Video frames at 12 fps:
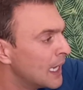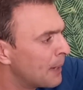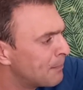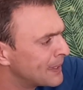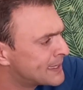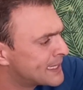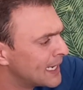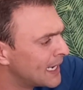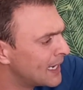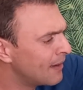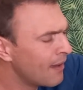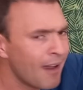But
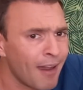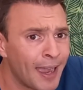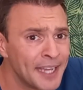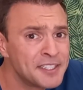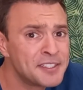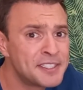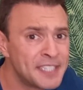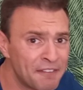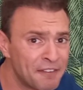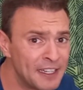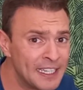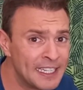I
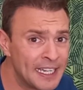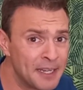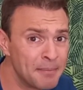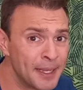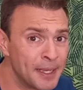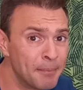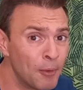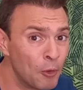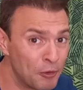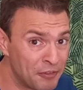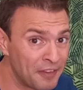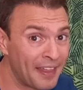definitely need a bigger
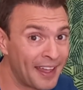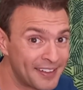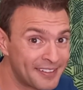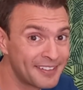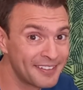board for that.